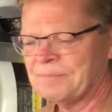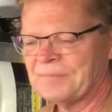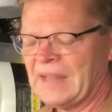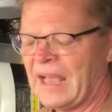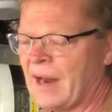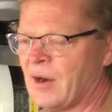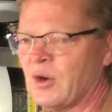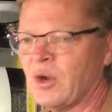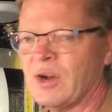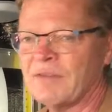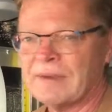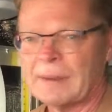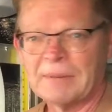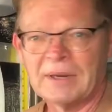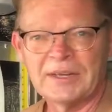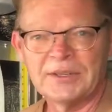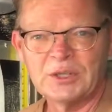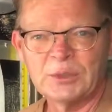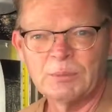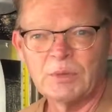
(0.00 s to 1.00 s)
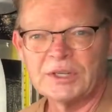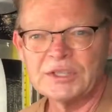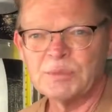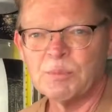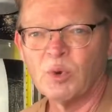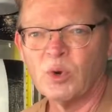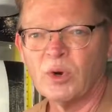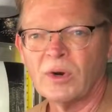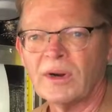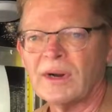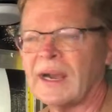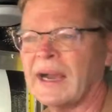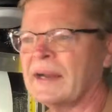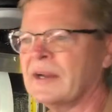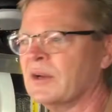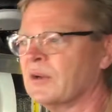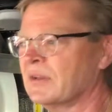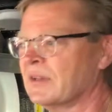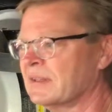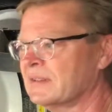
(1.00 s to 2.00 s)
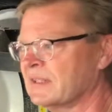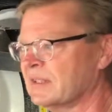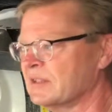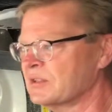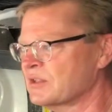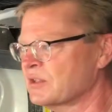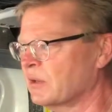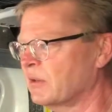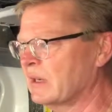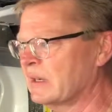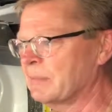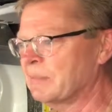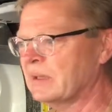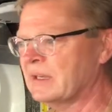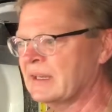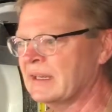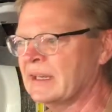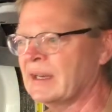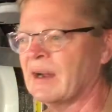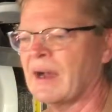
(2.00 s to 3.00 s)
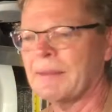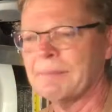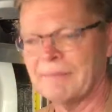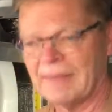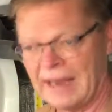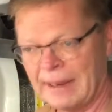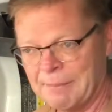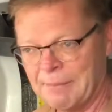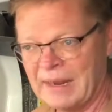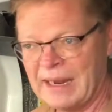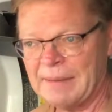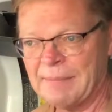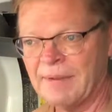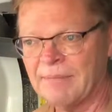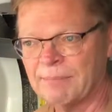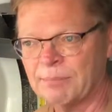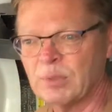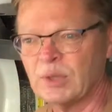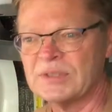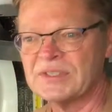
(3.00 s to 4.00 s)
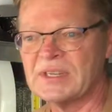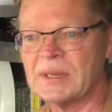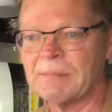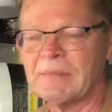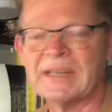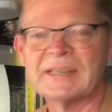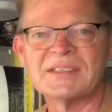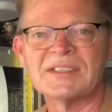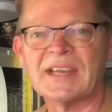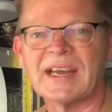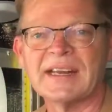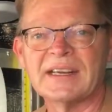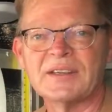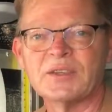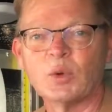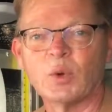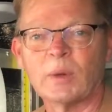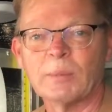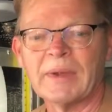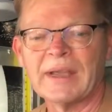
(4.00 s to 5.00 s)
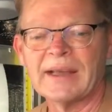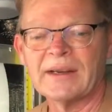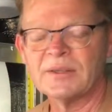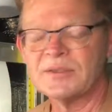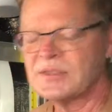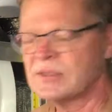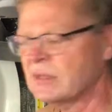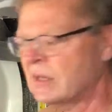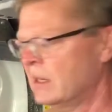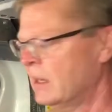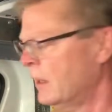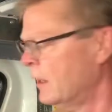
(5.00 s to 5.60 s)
I don't know if I'm going to do much more. I know that there's going to be, I may put some inside the door panels.